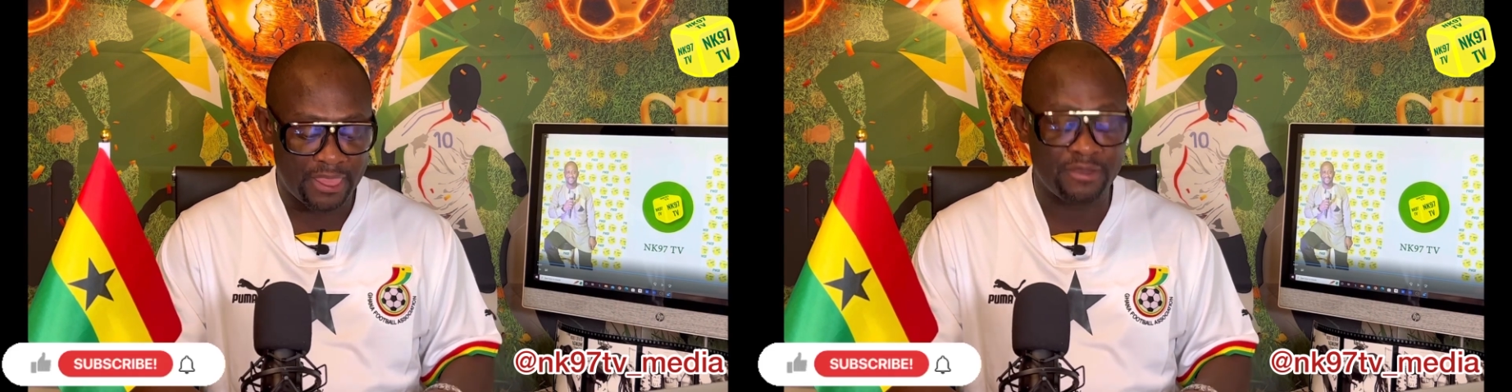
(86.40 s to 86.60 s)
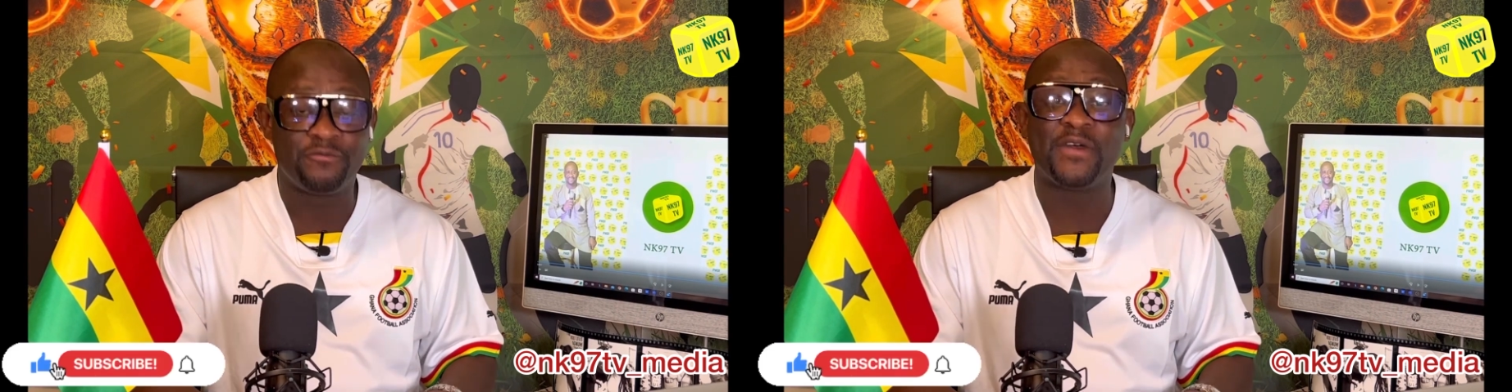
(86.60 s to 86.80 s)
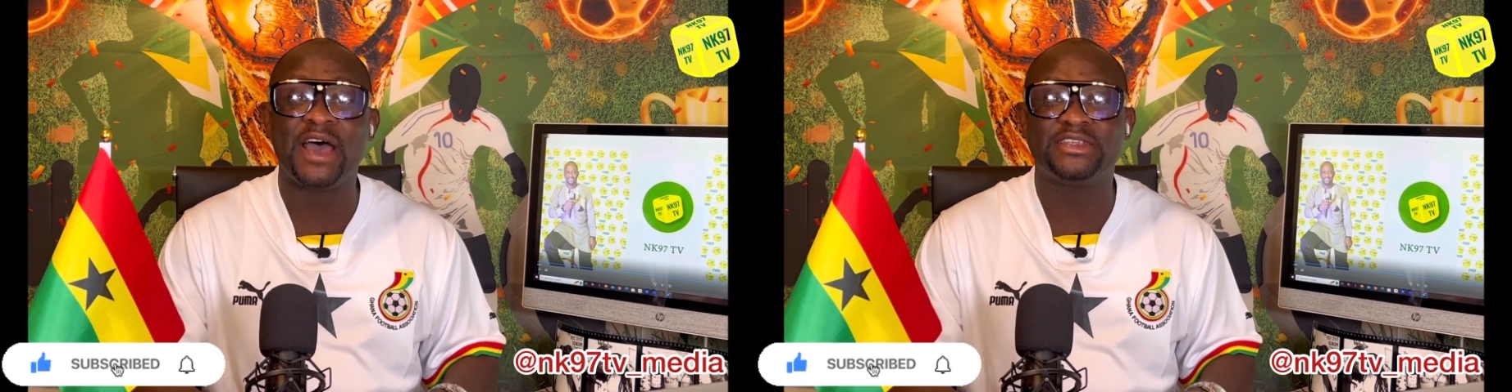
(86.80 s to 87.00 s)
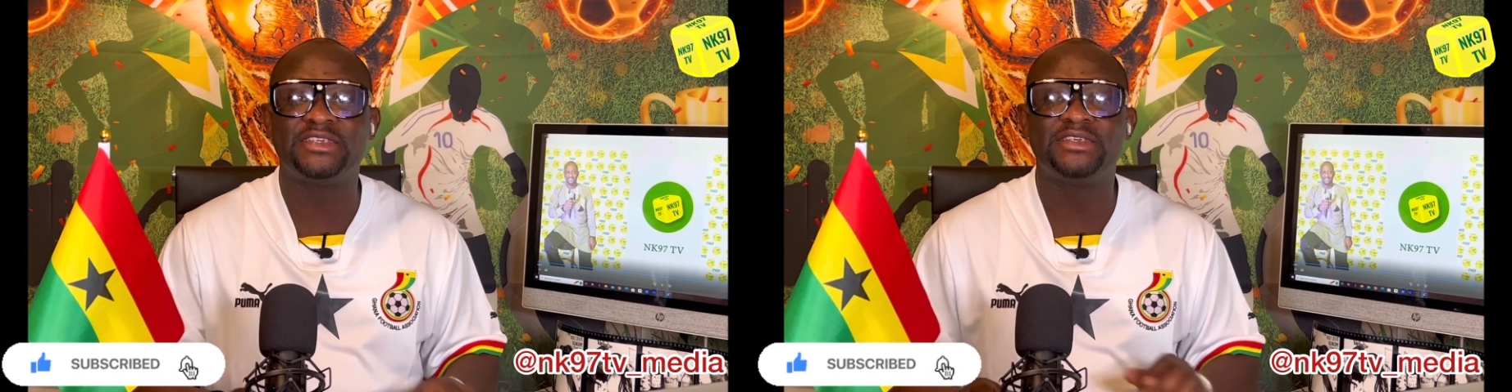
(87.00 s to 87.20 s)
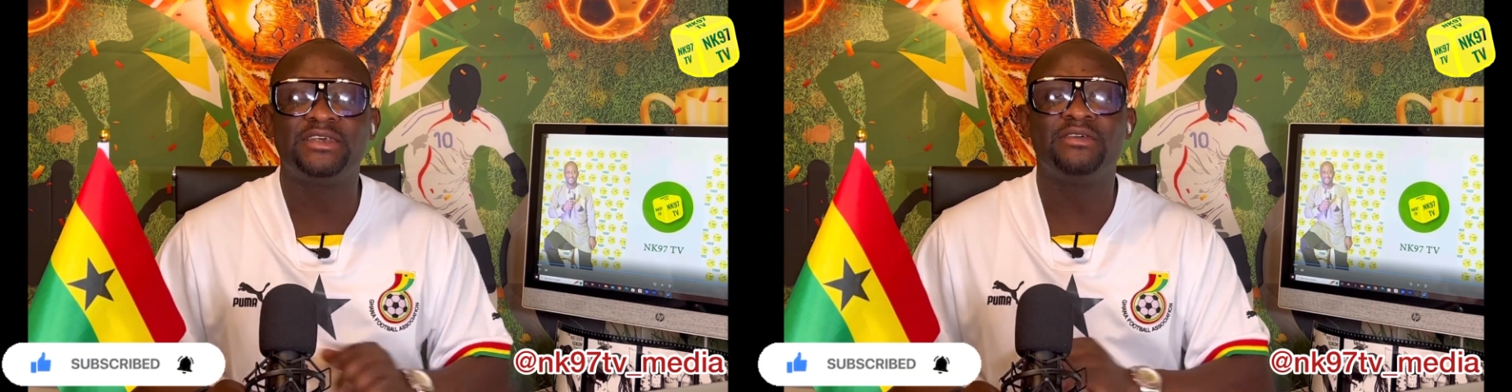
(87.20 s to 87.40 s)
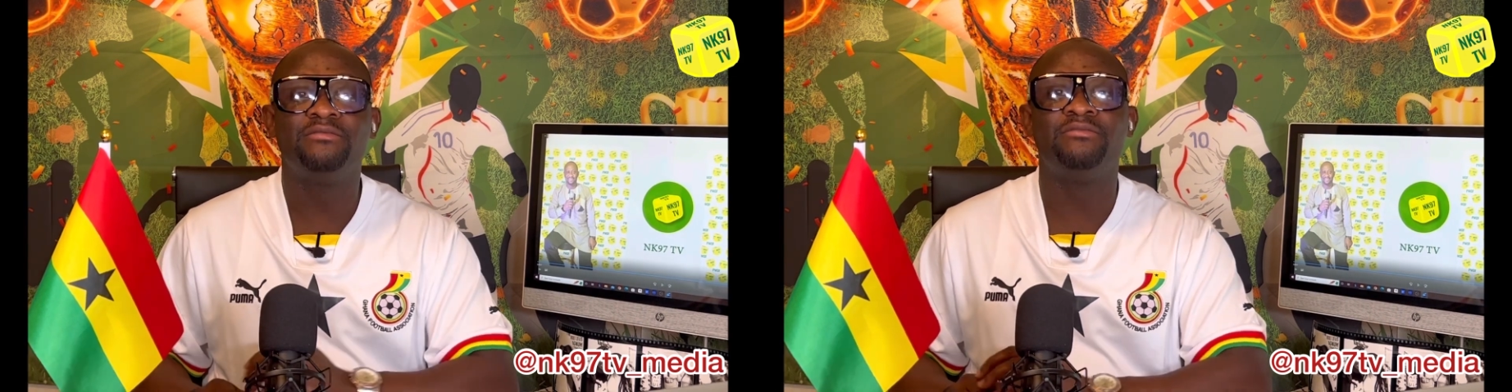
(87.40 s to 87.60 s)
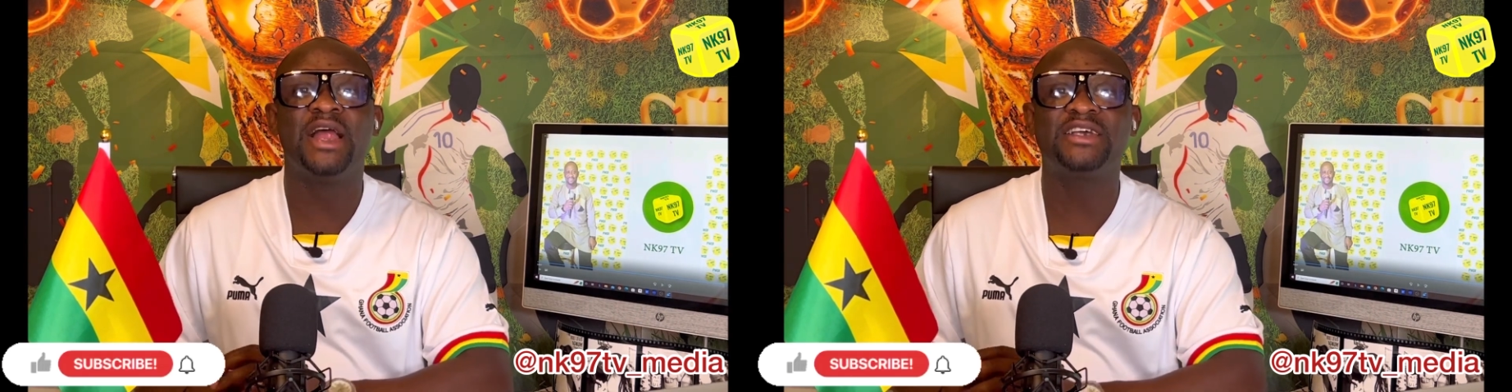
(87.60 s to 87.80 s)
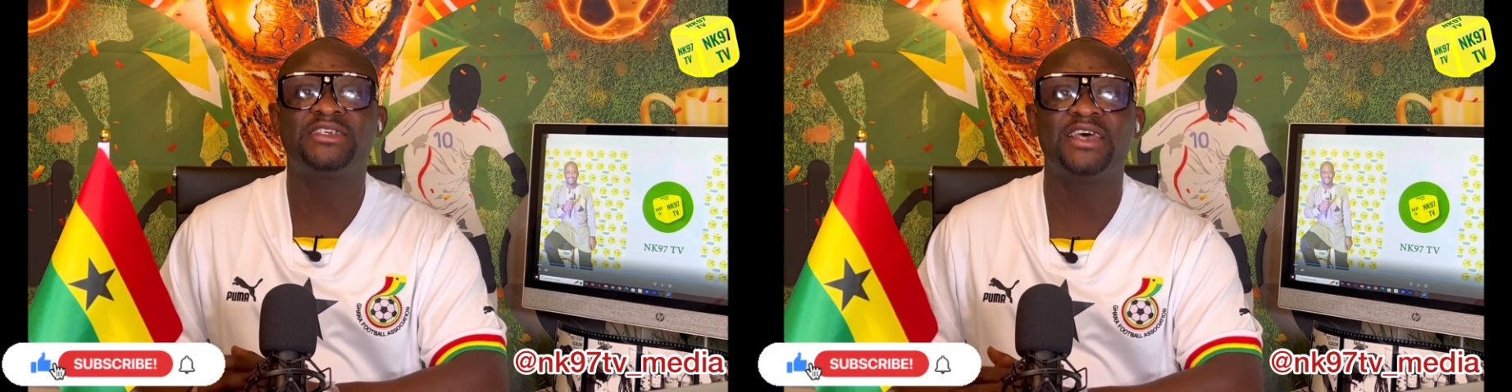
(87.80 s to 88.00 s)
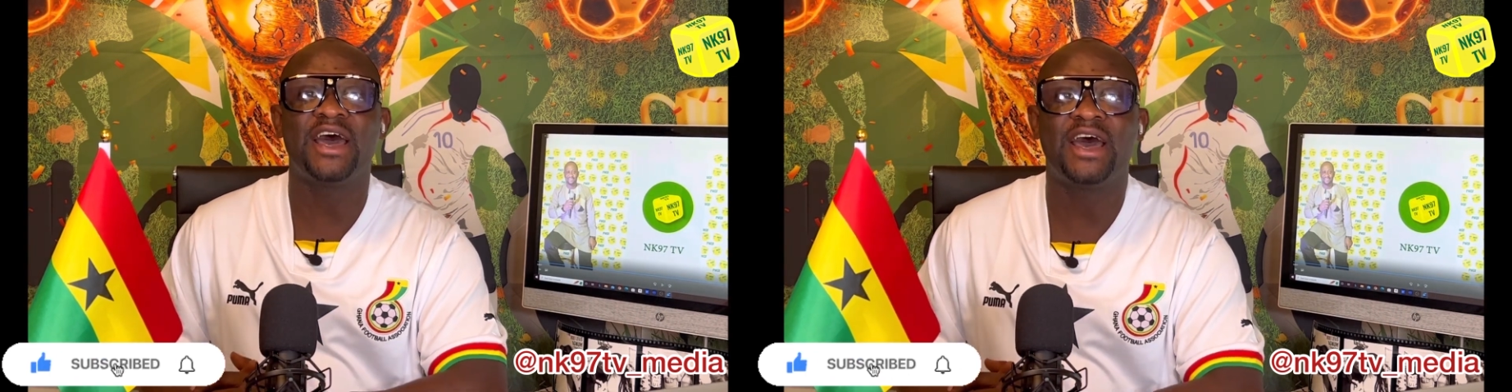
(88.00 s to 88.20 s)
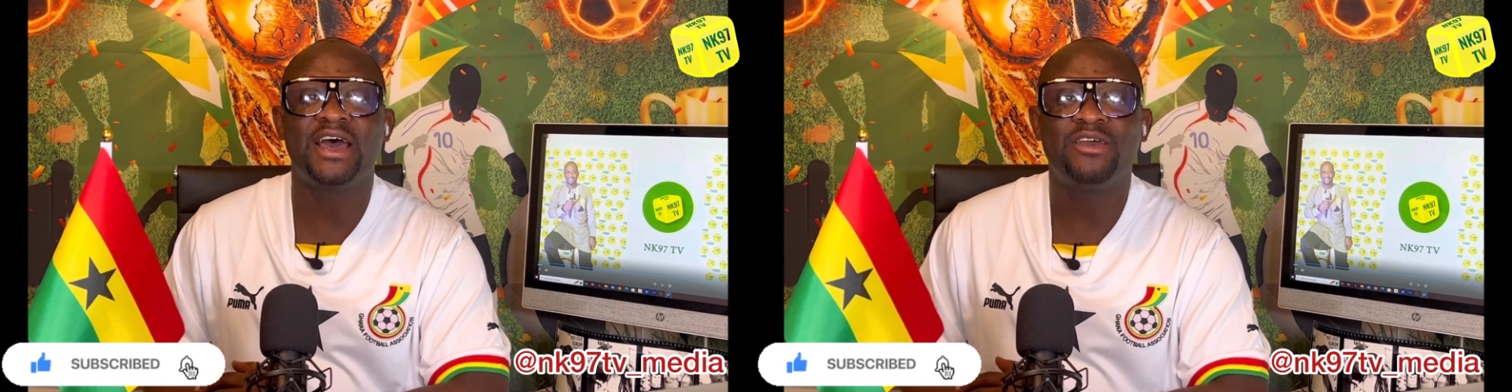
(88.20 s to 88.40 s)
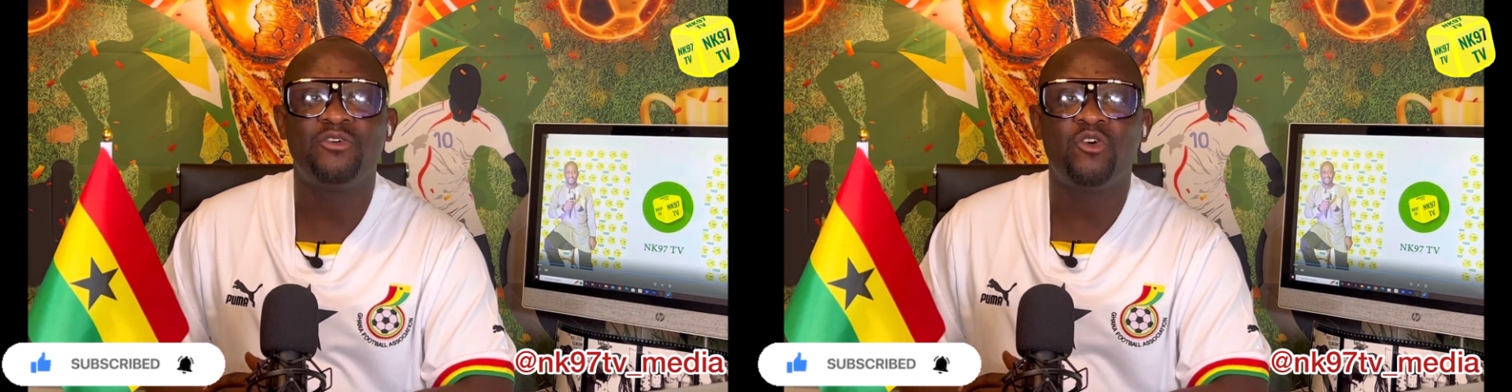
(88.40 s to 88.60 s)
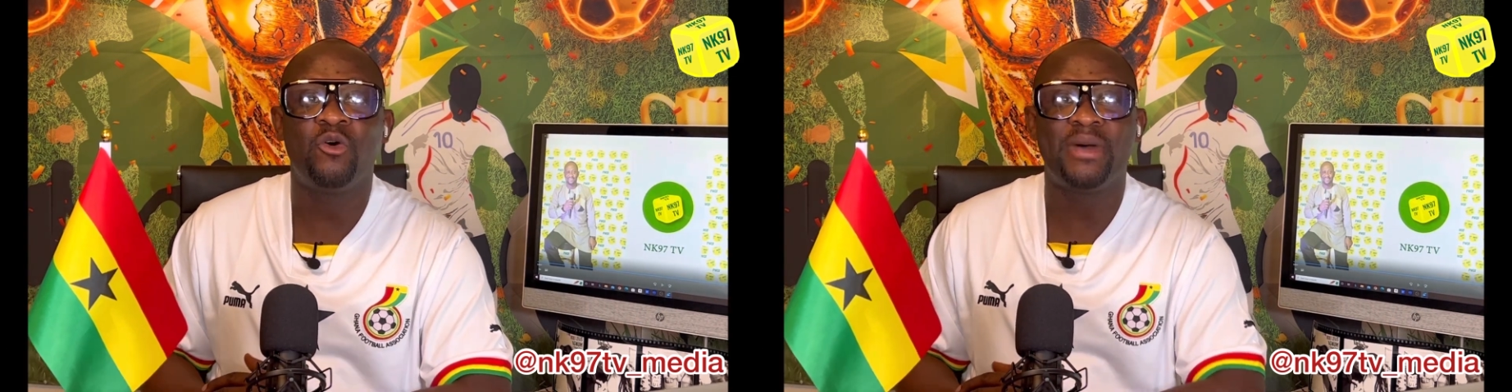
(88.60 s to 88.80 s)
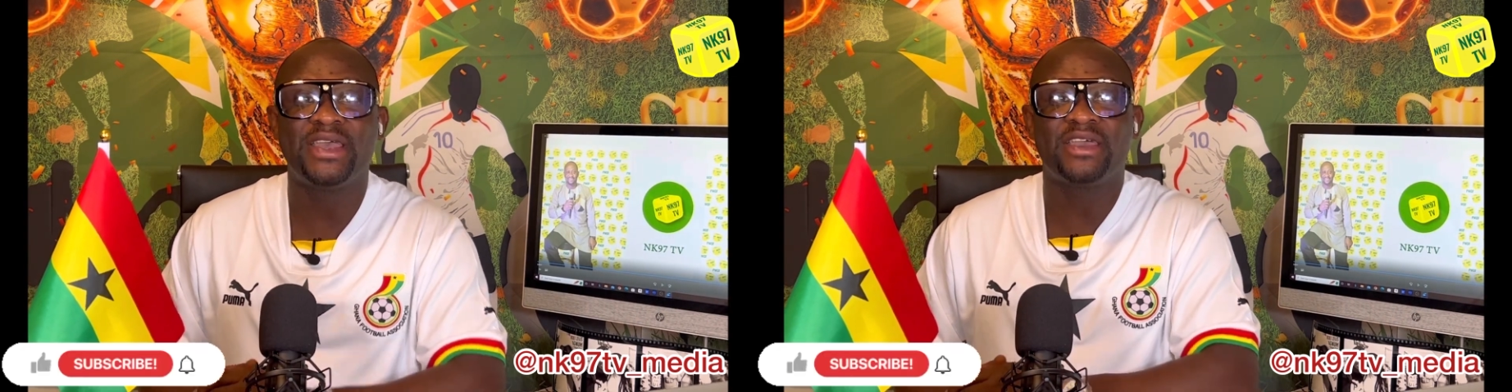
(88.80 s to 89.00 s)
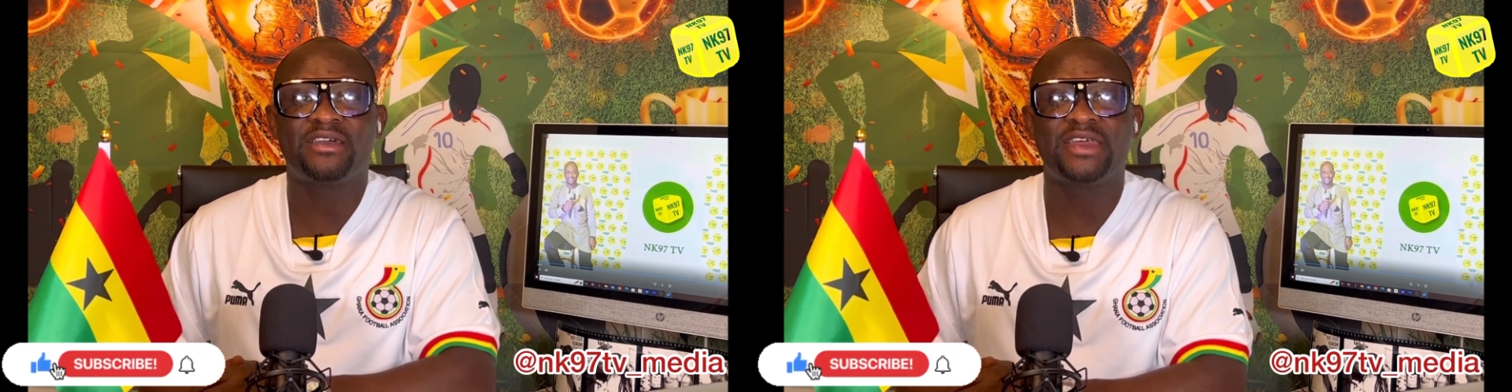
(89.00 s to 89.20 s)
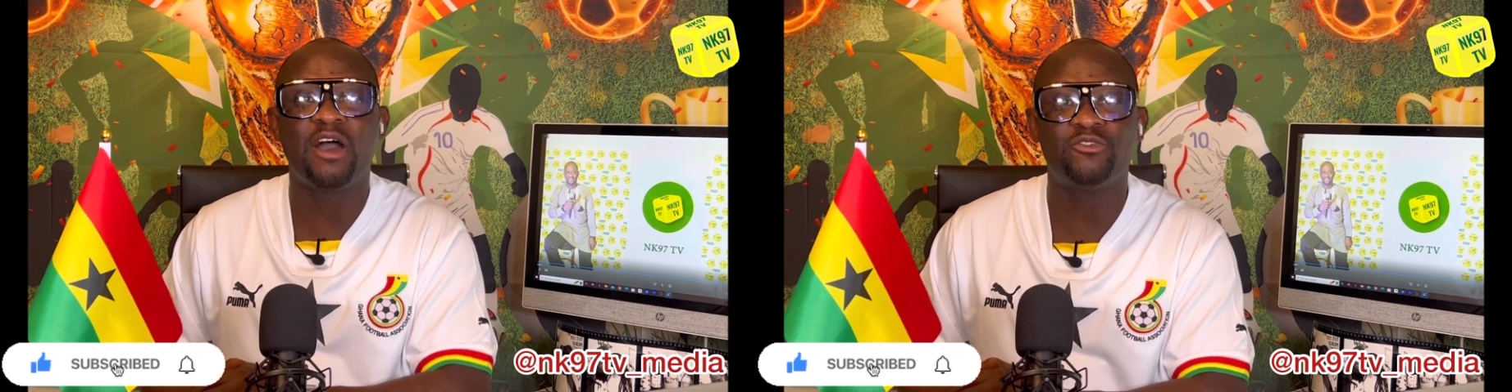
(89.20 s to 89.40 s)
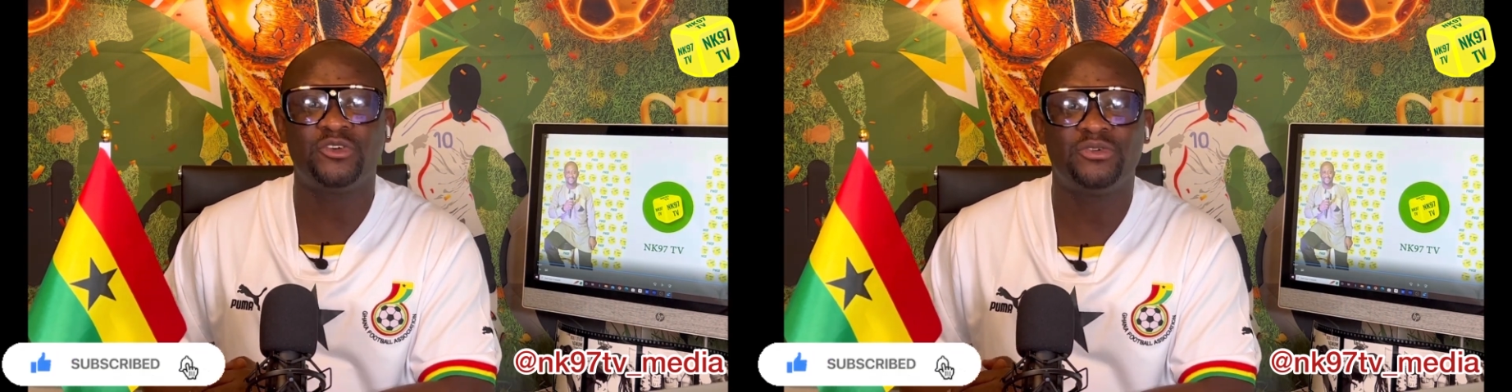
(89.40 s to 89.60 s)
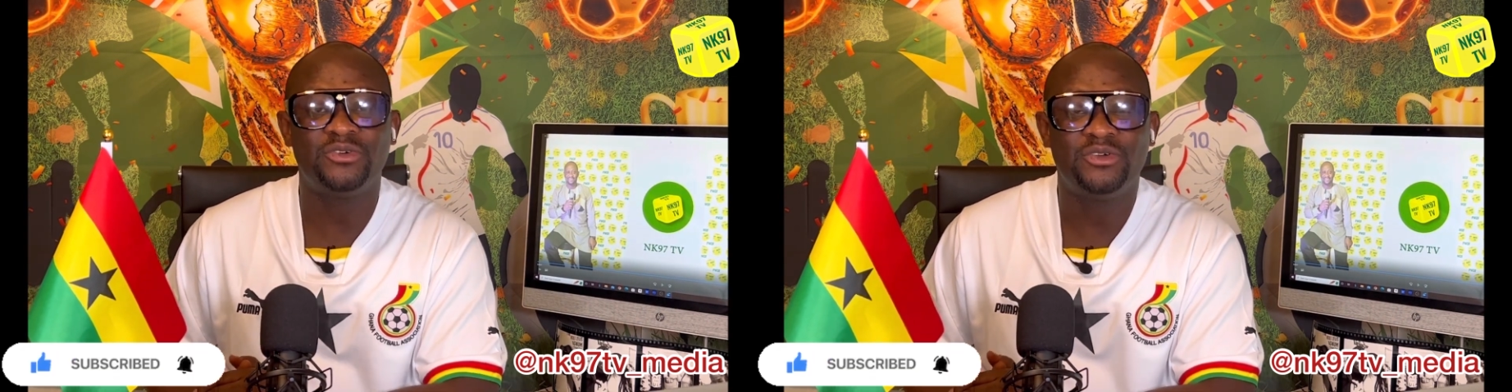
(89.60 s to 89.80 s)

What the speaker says: in fact, black star or my crowd.